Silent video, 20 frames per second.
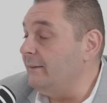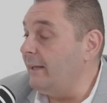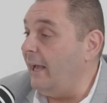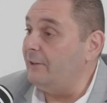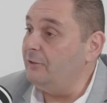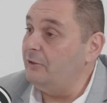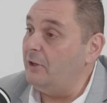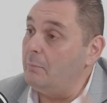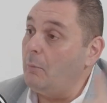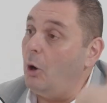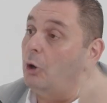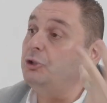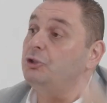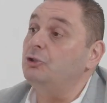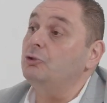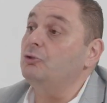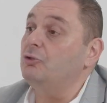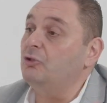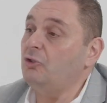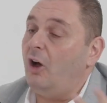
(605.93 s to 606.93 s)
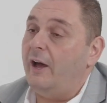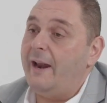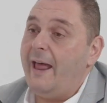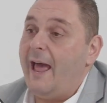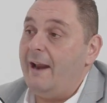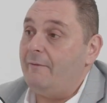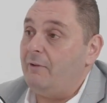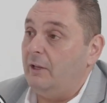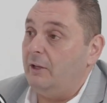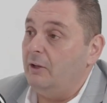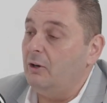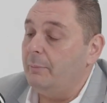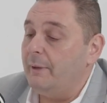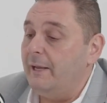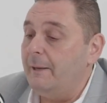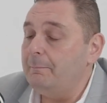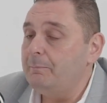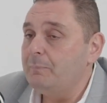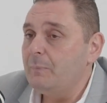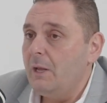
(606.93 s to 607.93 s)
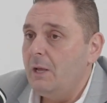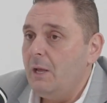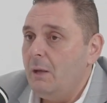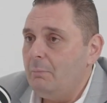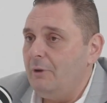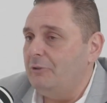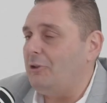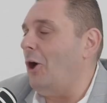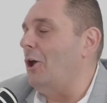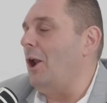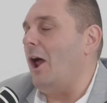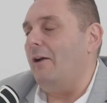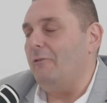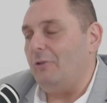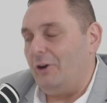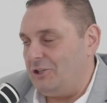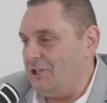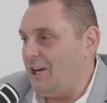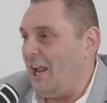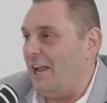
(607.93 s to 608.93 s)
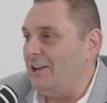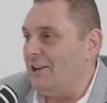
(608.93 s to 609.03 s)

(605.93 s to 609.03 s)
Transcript: Takes the emotional side out of it a little bit, but don't overeducate